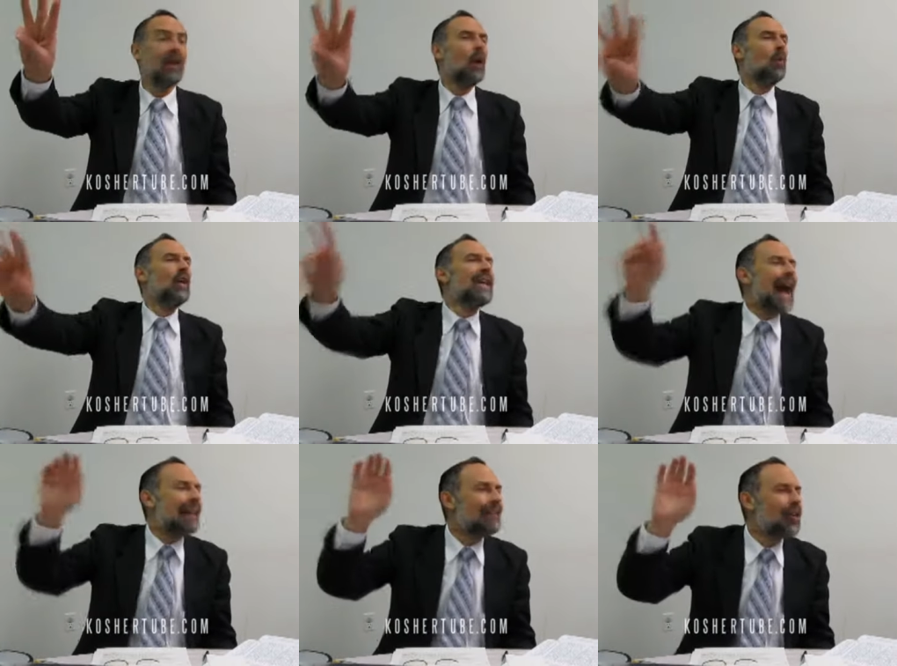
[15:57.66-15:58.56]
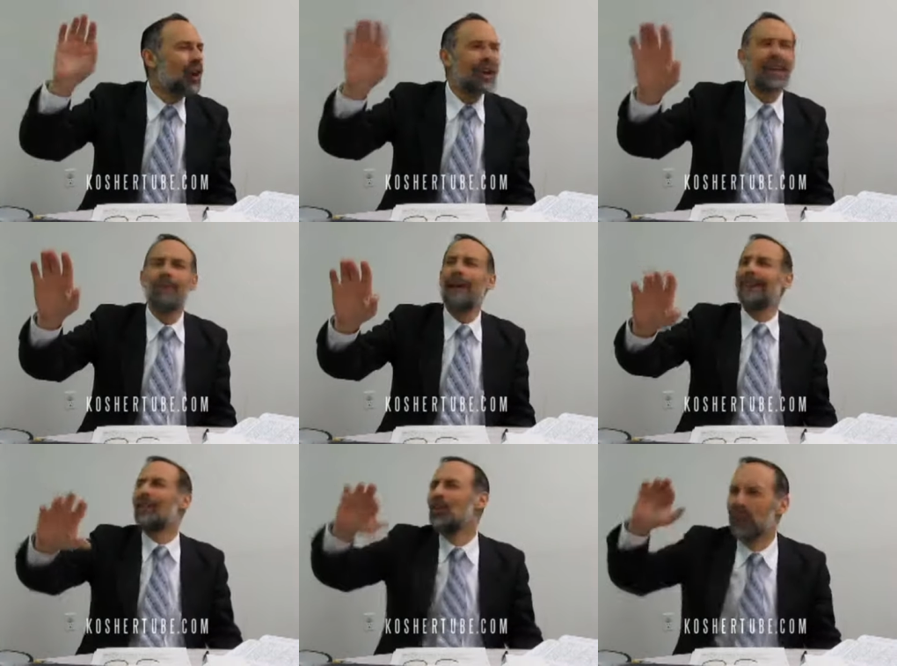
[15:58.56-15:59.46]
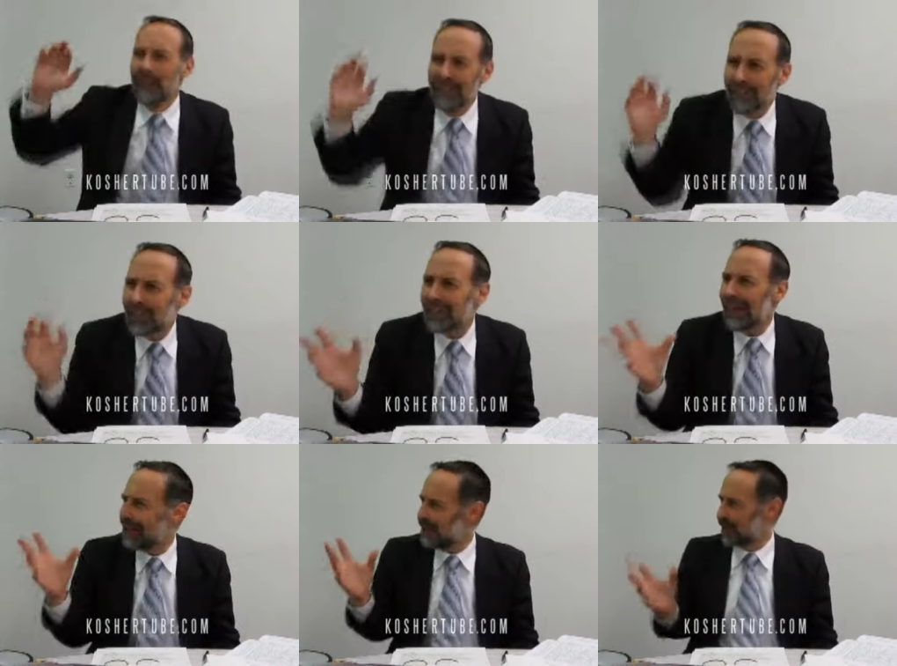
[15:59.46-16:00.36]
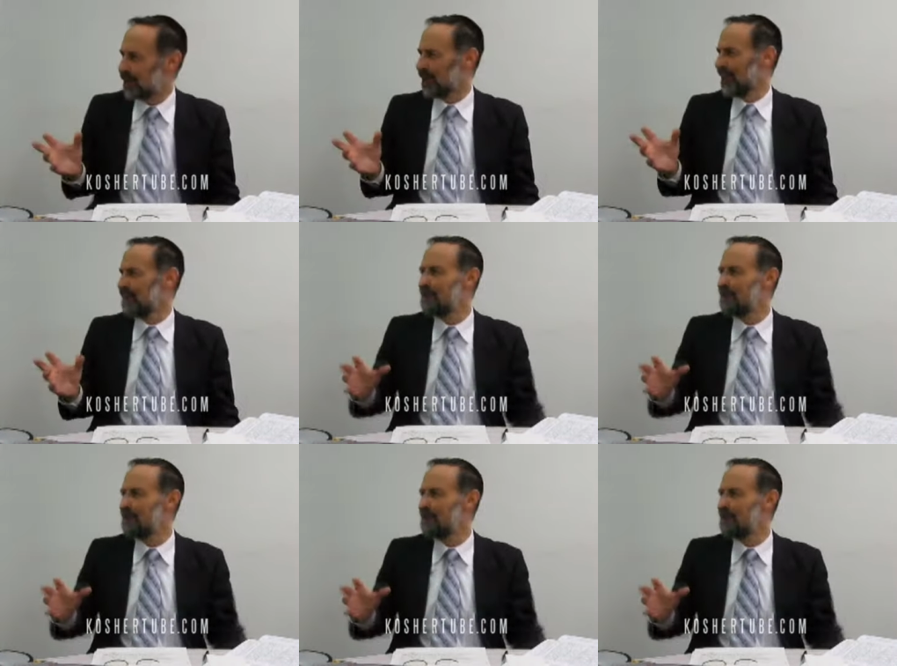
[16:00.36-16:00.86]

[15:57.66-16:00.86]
We're not talking about the unity of Klal Yisrael and